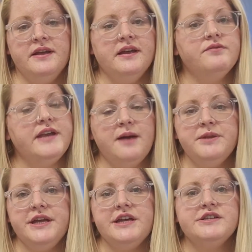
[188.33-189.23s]
If an
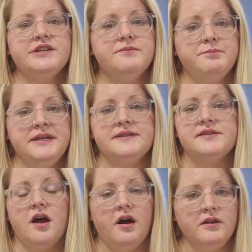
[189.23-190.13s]
application
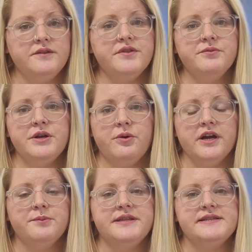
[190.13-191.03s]
meets all of the
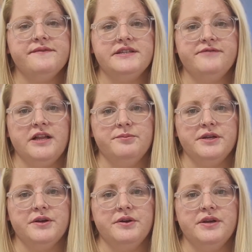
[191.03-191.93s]
requirements of the
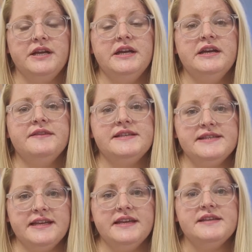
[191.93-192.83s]
development code, the
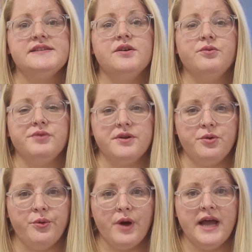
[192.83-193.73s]
city is
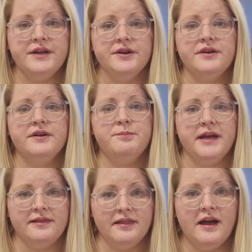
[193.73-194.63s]
required
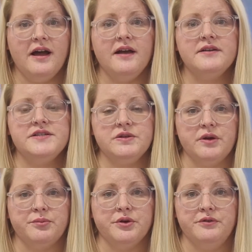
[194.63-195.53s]
by law to
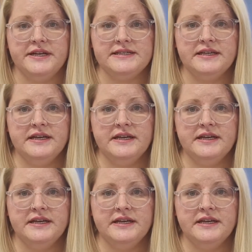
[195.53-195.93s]
approve it.